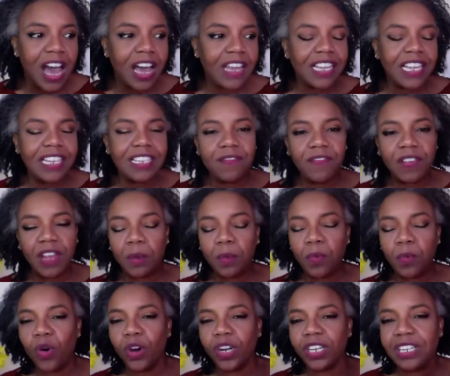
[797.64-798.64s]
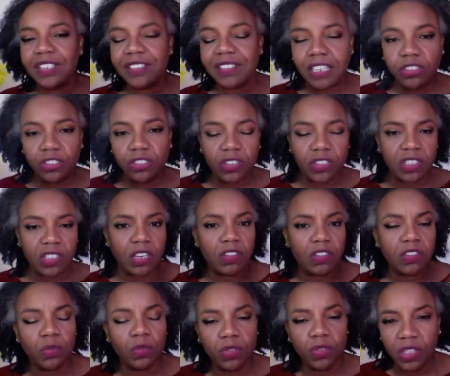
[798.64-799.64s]
They develop organizations and
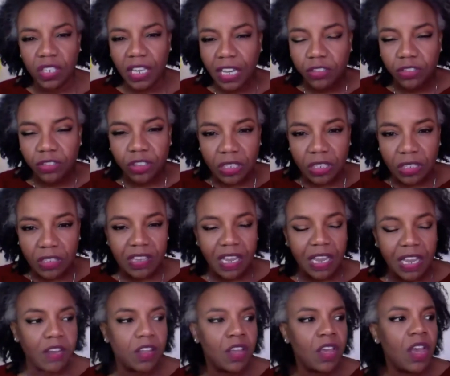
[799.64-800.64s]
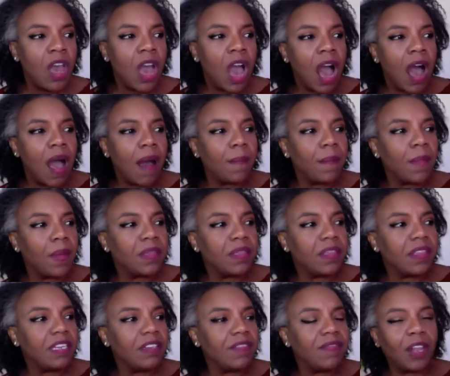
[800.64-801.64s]
associations, and
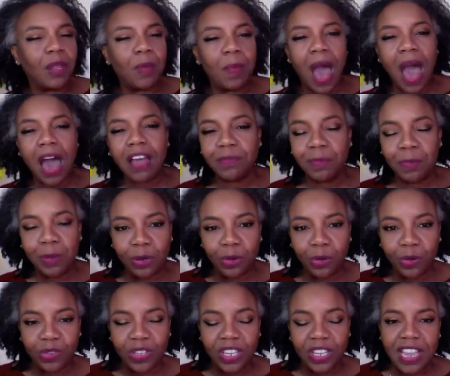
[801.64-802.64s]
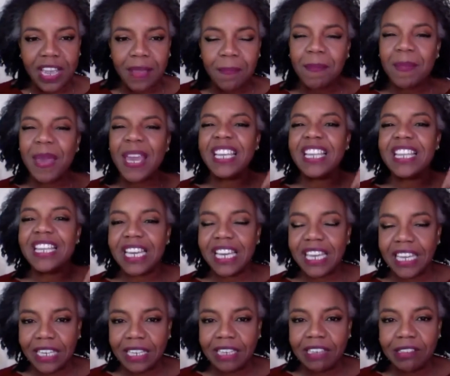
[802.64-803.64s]
they develop hospitals, and they make
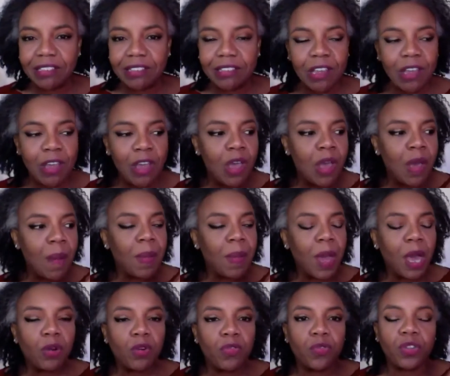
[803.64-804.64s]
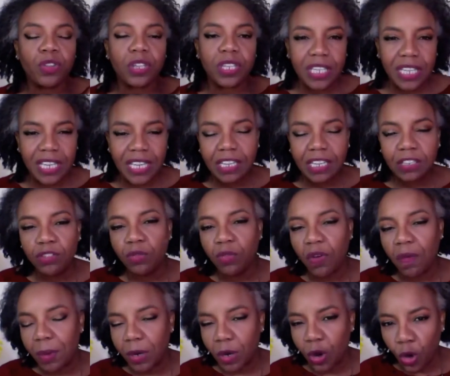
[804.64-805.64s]
things better for the kids
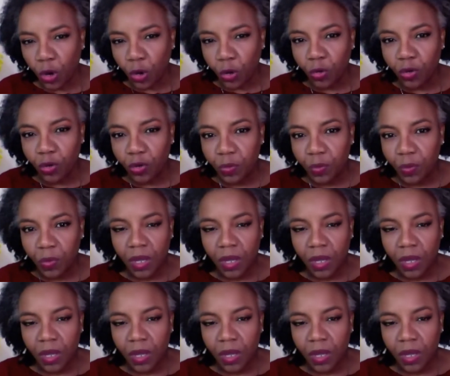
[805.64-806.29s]
who have been hurt.